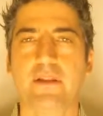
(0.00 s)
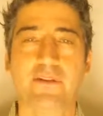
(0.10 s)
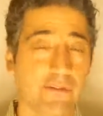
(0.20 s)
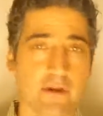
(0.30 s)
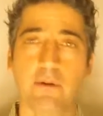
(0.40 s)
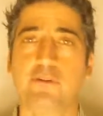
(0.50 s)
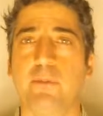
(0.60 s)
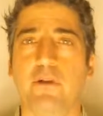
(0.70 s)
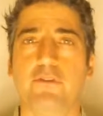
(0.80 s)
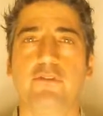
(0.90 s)
This is how I
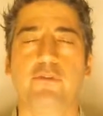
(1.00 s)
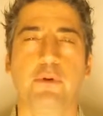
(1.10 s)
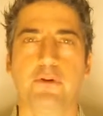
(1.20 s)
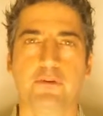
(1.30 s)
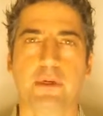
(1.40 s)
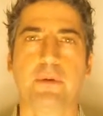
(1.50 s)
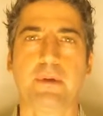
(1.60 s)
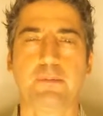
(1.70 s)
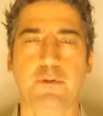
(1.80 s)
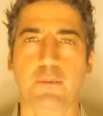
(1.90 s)
sponsor 221
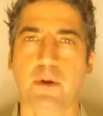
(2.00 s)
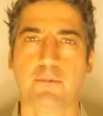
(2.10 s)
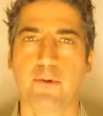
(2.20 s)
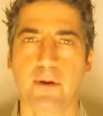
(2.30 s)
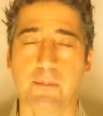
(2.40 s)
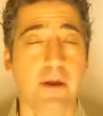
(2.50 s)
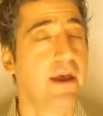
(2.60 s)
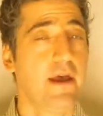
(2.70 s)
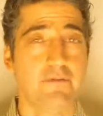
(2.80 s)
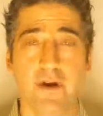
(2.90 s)
people into one program.
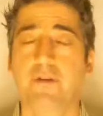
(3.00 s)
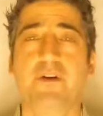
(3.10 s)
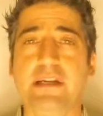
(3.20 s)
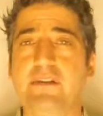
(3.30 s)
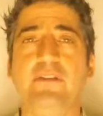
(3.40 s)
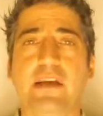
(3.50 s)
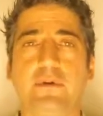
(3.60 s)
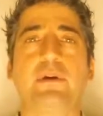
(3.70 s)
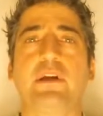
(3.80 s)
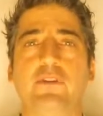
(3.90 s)
Very, very easy.
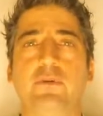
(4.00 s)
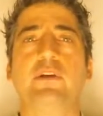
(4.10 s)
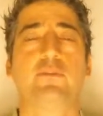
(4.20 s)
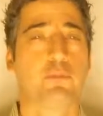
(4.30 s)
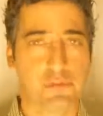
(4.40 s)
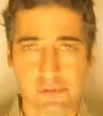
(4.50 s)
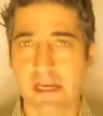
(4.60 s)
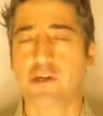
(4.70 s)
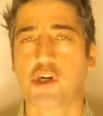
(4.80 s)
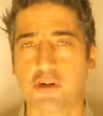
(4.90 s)
Anyone can do this when you
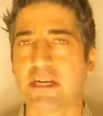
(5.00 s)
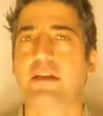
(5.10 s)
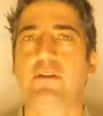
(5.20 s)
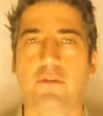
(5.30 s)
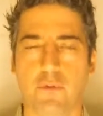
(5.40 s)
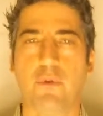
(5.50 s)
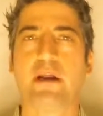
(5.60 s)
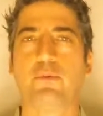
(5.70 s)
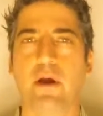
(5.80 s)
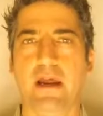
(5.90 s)
get trained the
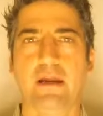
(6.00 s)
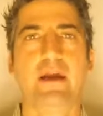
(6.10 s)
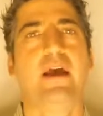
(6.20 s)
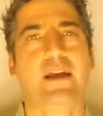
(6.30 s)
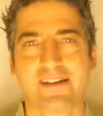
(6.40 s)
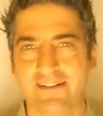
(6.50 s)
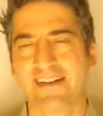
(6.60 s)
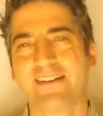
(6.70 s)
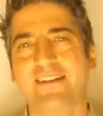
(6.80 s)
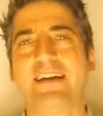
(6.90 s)
right way.
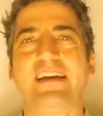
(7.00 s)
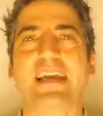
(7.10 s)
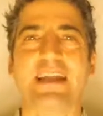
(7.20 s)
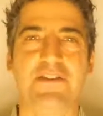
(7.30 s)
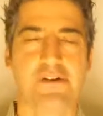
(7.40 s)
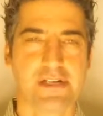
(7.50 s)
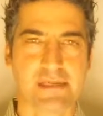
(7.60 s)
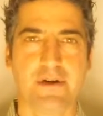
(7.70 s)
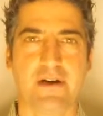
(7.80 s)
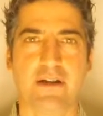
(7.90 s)
Click the link into your
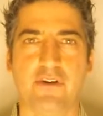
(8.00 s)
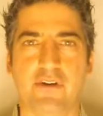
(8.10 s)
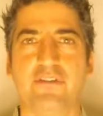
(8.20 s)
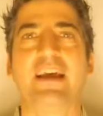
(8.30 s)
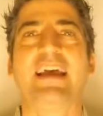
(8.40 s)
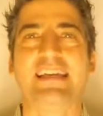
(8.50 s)
email address.